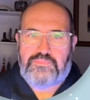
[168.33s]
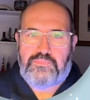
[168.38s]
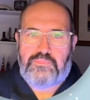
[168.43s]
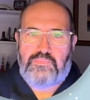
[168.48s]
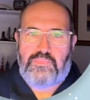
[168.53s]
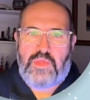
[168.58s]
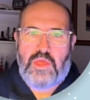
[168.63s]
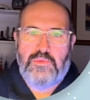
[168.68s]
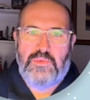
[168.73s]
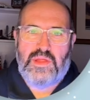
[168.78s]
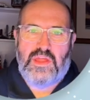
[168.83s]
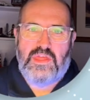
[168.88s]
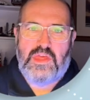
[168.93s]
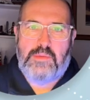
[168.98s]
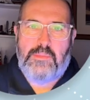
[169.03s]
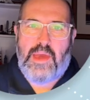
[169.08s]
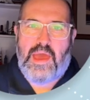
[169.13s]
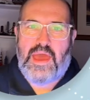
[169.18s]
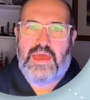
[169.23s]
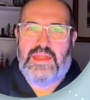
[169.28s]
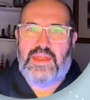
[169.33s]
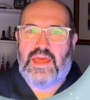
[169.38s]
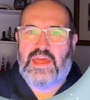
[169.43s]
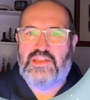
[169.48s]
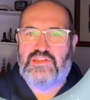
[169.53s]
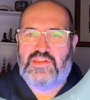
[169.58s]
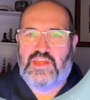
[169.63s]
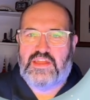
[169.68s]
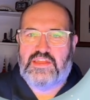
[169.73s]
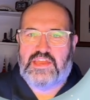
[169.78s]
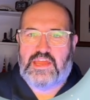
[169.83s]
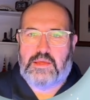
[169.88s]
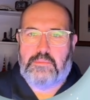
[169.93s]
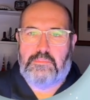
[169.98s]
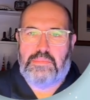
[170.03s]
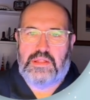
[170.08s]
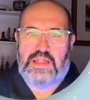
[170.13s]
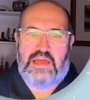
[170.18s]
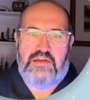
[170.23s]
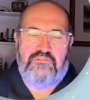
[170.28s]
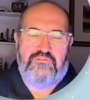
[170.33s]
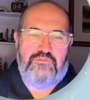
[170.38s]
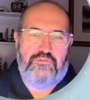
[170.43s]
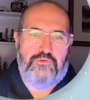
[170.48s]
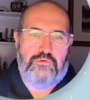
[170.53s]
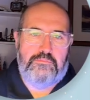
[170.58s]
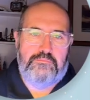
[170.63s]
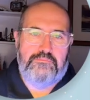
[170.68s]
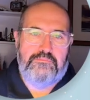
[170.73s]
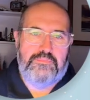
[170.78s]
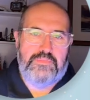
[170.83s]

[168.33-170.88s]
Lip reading: is we're going to think about an agentic platform